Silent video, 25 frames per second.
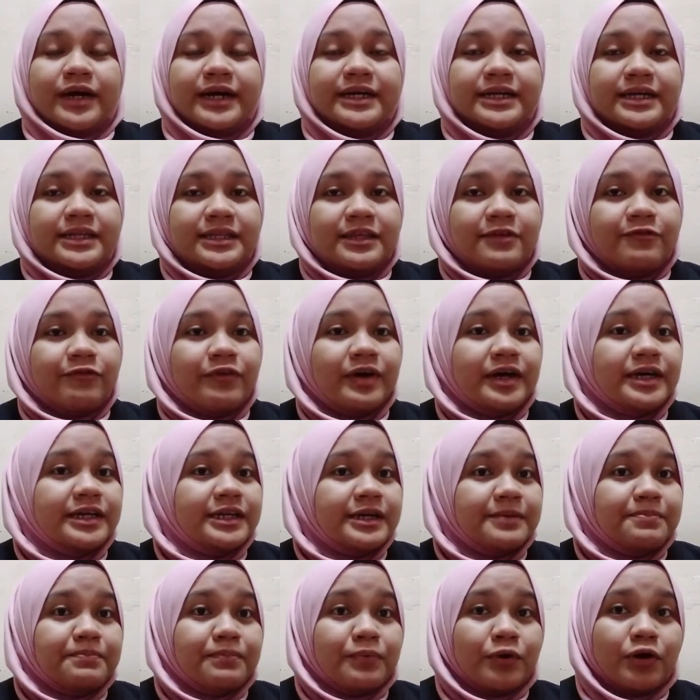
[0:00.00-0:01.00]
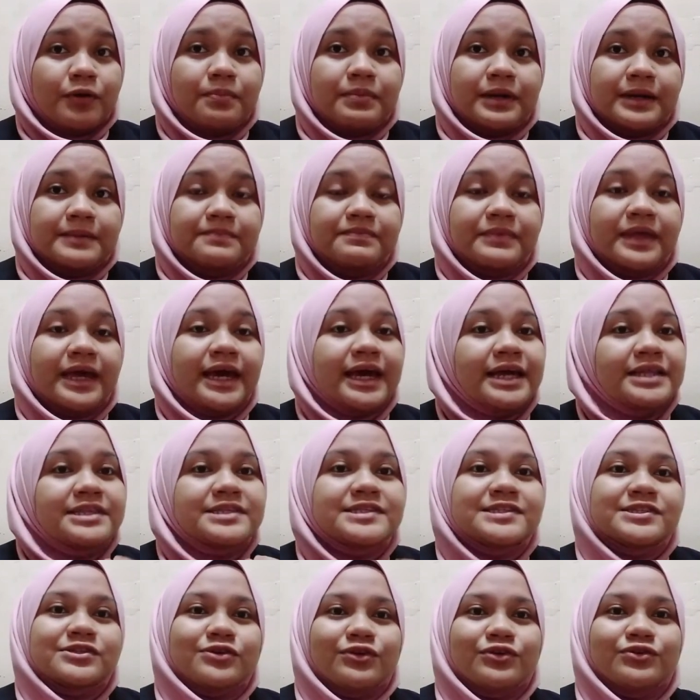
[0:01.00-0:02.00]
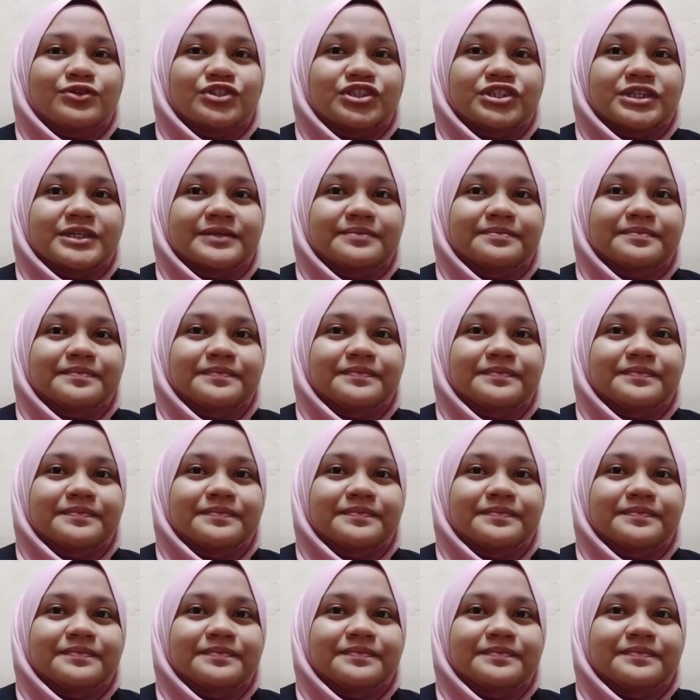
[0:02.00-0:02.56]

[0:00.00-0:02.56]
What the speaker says: identify the problem and solution.